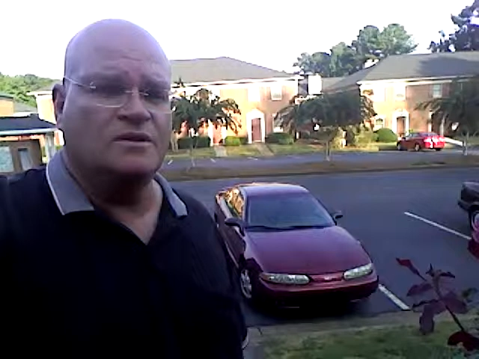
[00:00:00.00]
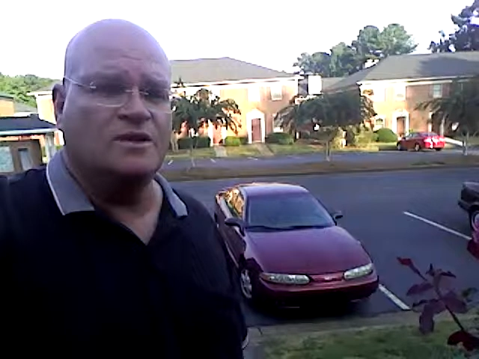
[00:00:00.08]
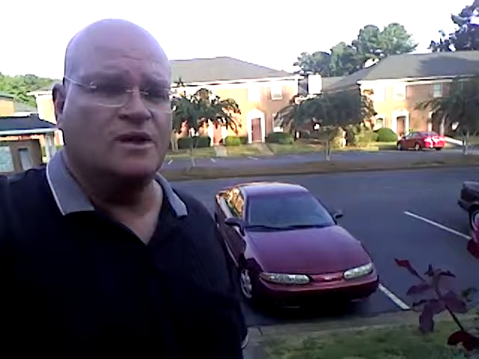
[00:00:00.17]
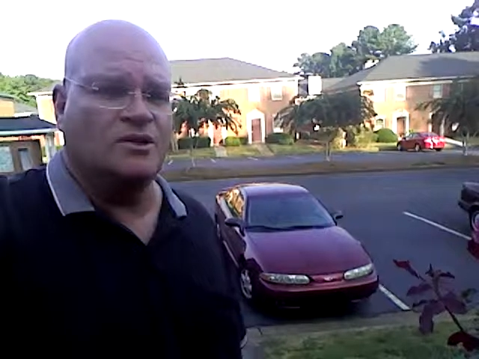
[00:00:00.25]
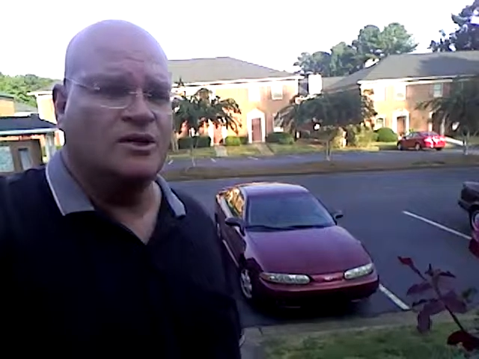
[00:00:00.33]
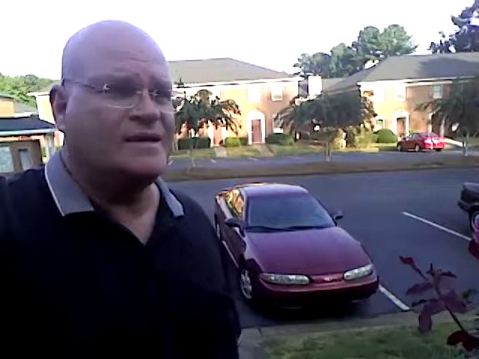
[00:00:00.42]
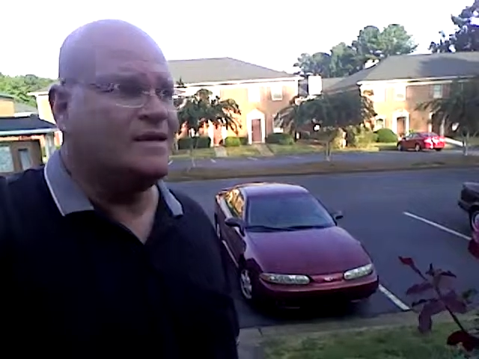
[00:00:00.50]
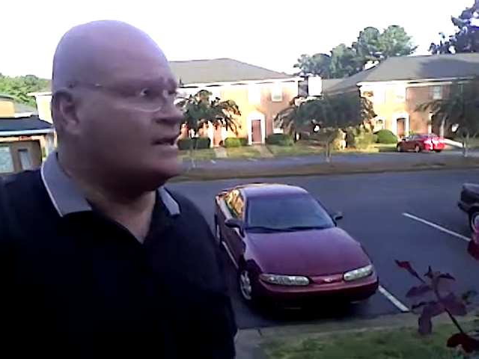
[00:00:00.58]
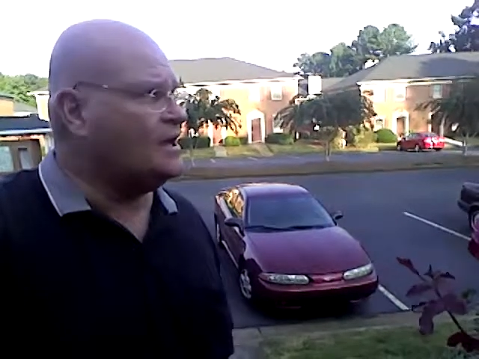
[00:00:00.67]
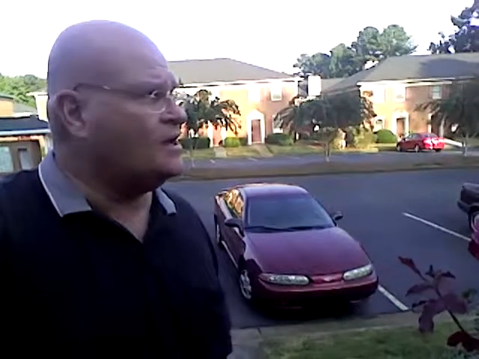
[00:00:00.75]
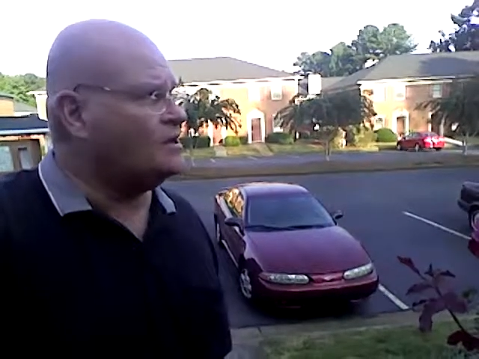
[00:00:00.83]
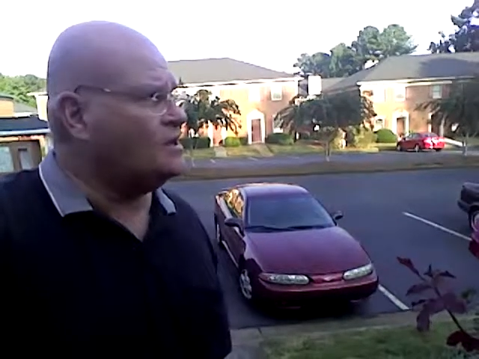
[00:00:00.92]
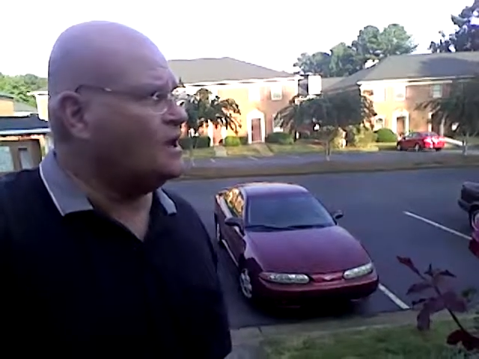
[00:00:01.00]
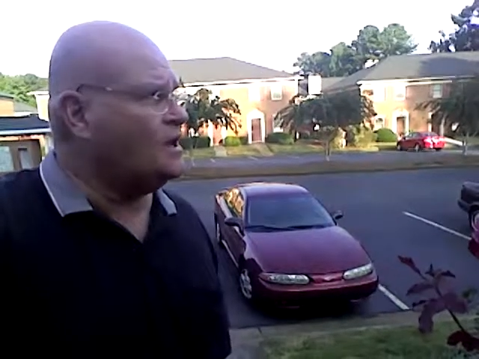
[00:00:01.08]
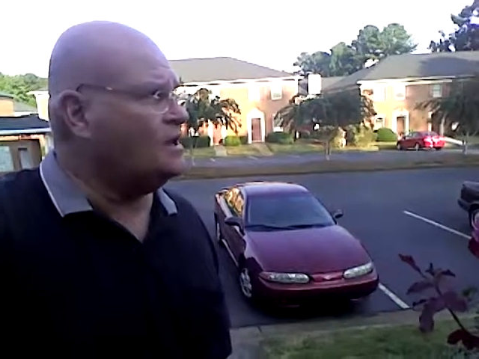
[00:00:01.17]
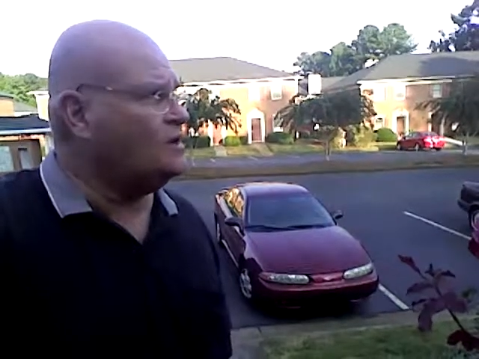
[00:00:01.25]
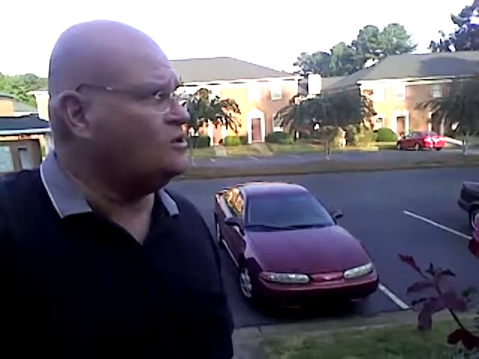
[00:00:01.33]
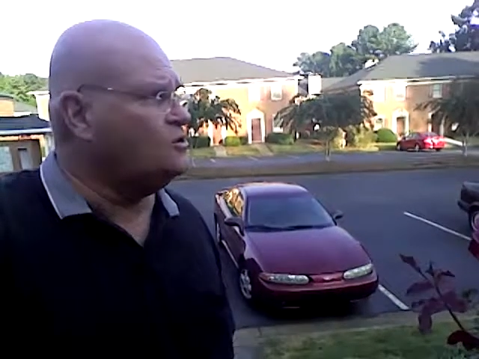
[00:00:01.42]
looking at
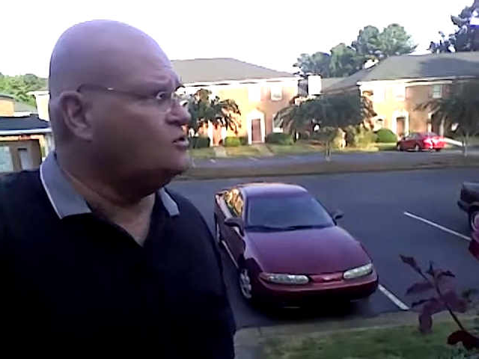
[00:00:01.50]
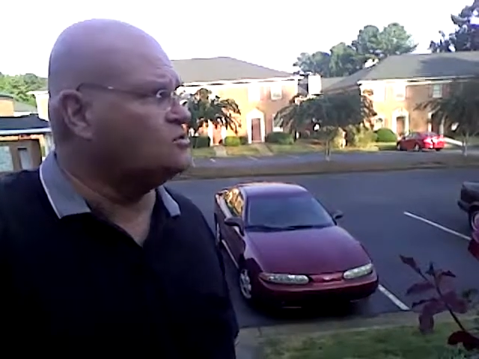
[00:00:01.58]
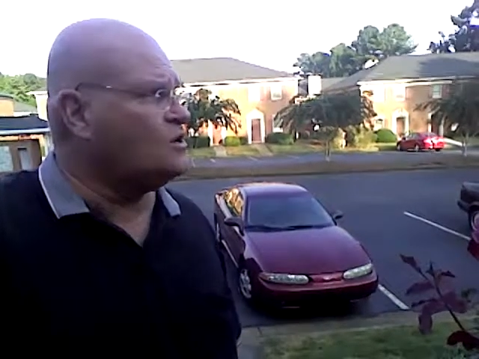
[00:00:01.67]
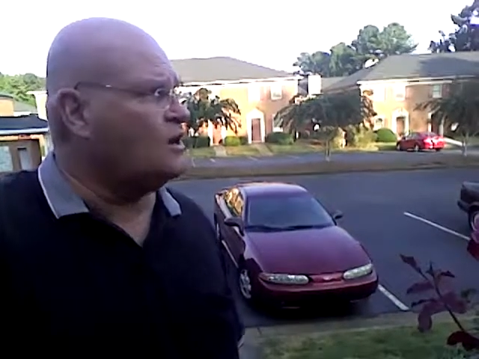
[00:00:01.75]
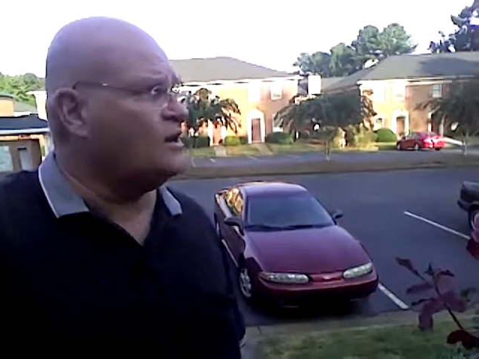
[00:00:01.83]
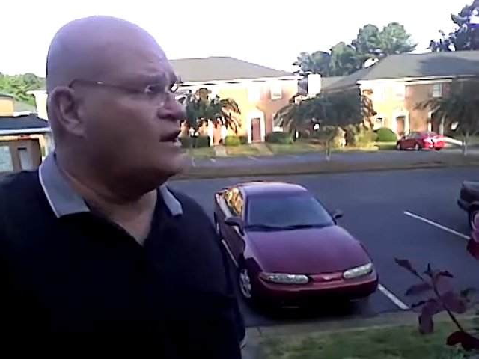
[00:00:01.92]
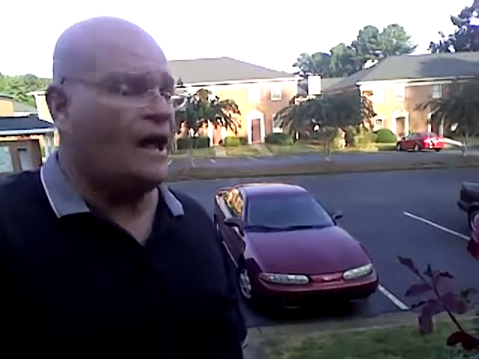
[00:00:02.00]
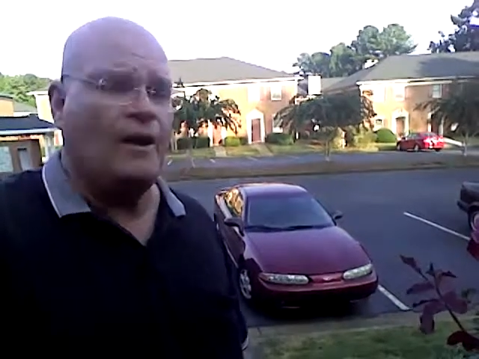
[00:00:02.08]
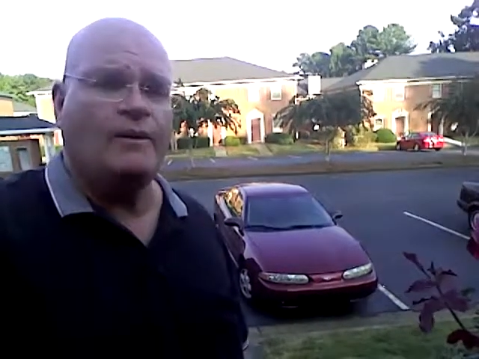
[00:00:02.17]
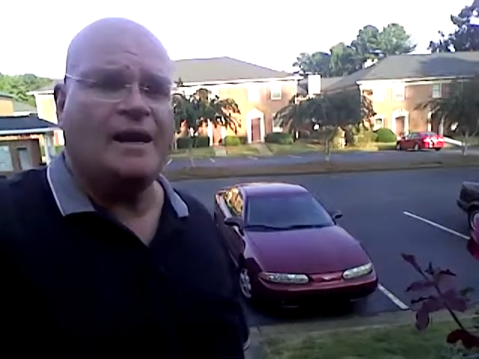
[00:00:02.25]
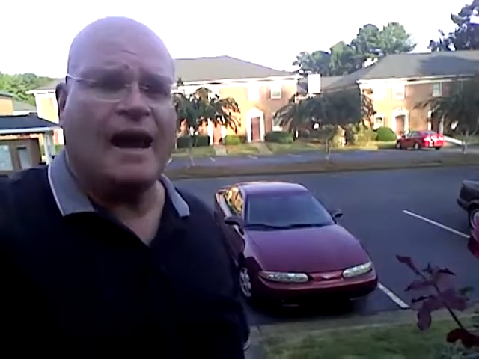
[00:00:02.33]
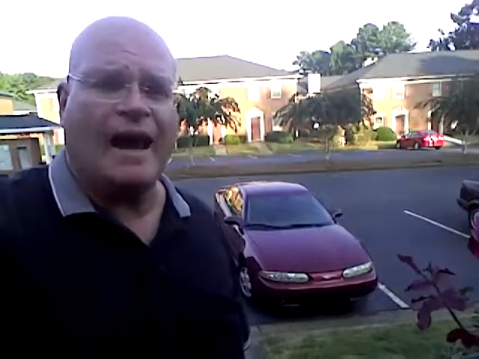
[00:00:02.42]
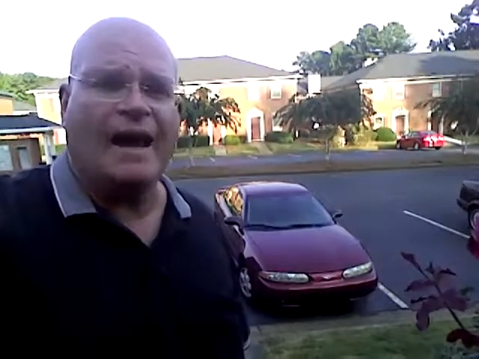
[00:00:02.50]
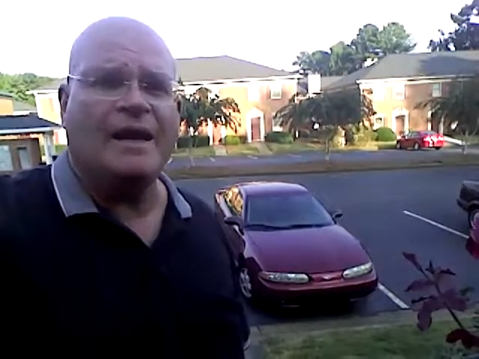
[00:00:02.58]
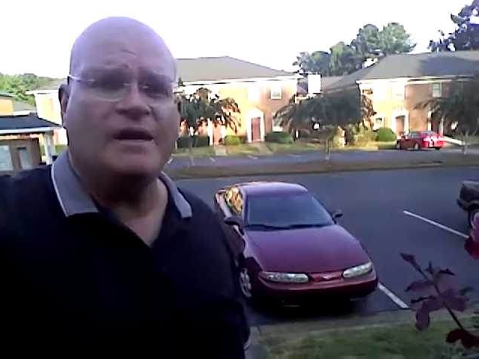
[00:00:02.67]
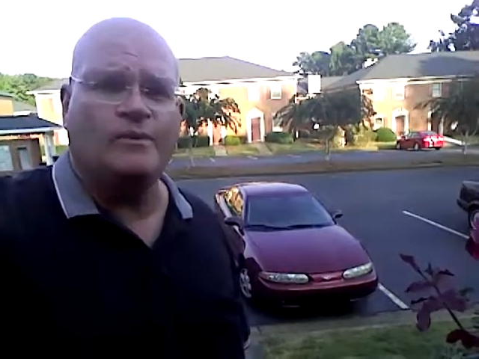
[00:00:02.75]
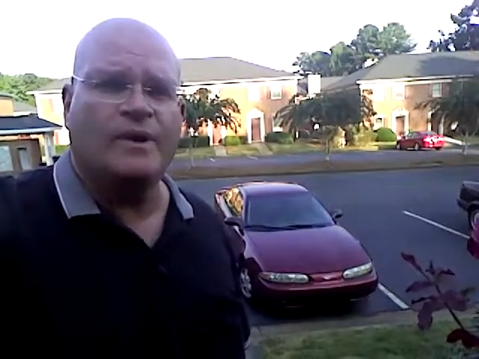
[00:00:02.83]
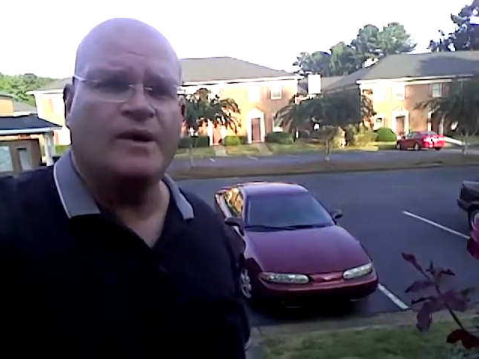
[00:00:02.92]
a used car, I would
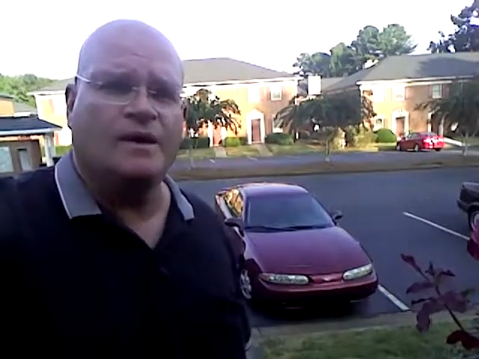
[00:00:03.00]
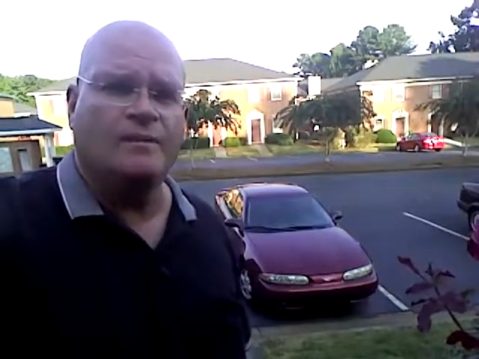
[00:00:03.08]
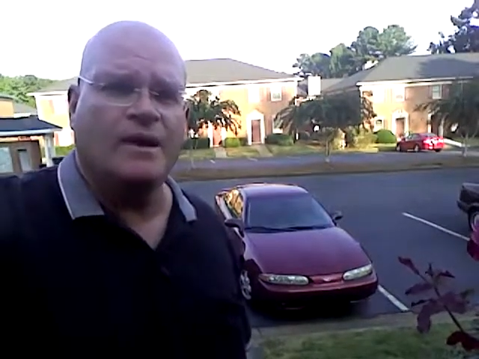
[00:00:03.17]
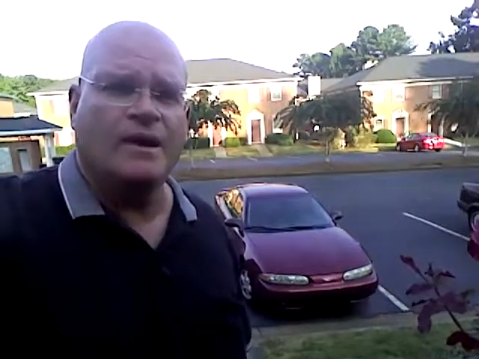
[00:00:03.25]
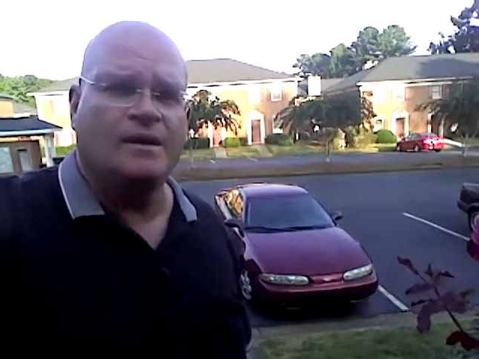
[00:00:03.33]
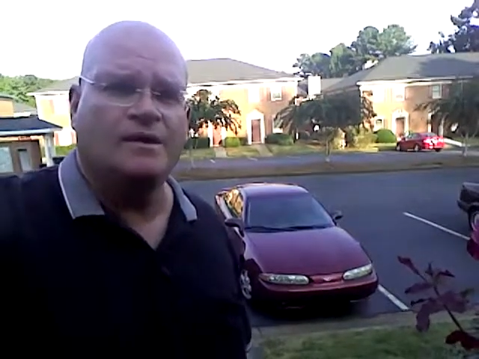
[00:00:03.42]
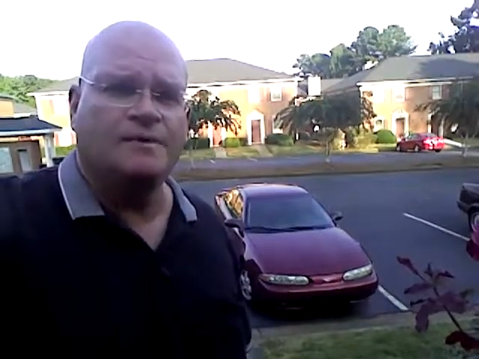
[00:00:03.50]
highly recommend